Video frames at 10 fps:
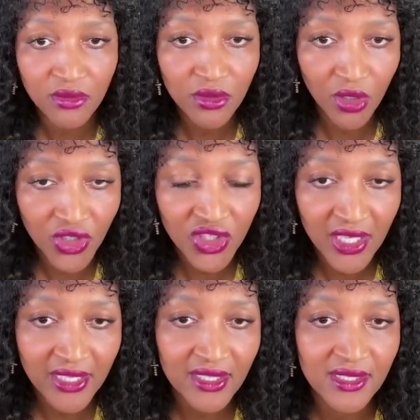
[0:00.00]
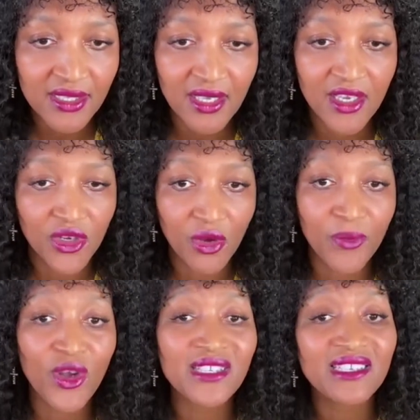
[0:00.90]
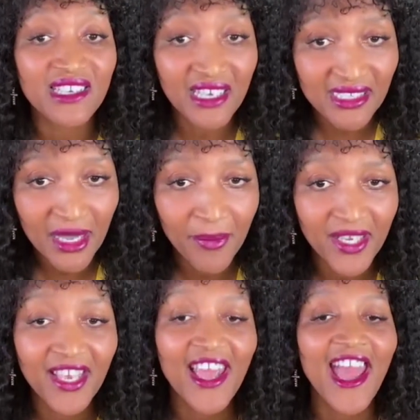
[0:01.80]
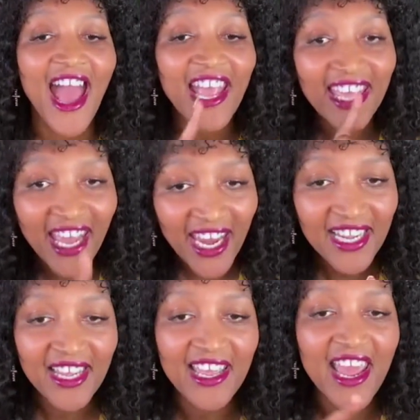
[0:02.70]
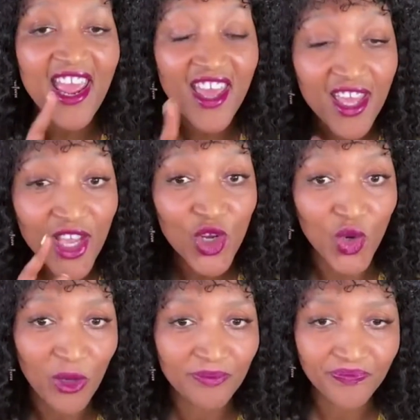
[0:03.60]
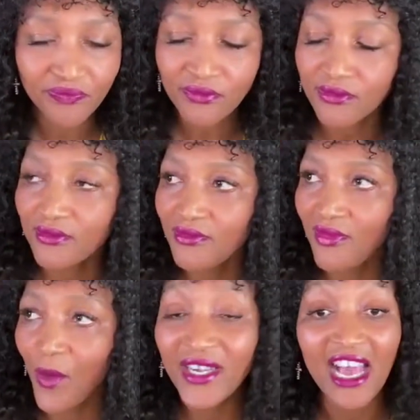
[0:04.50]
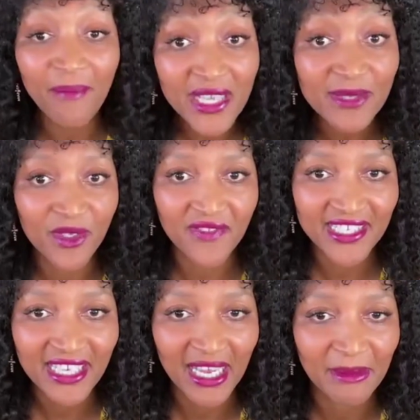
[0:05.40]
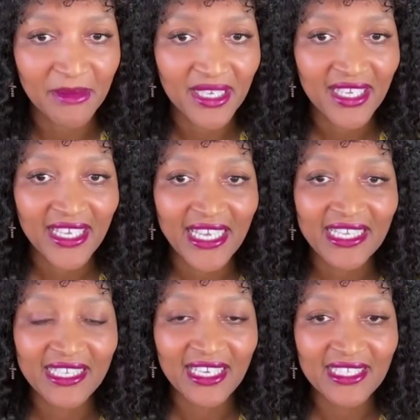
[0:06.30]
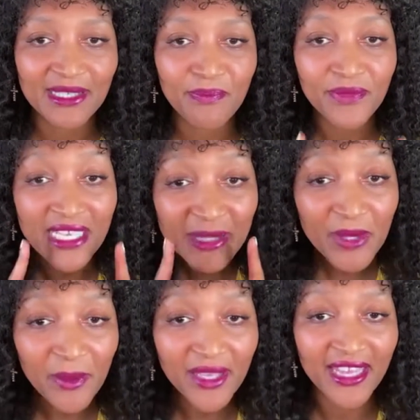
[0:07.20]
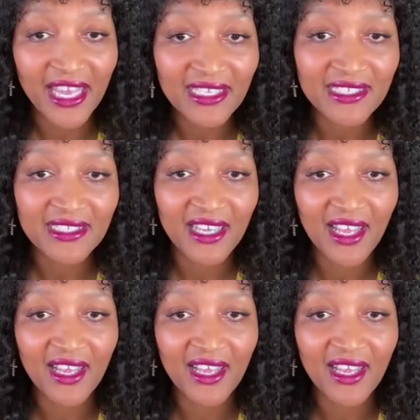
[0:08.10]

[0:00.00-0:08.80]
to clutch that and say no, because it has happened. Again, enye into, what happens most of the time is that these people that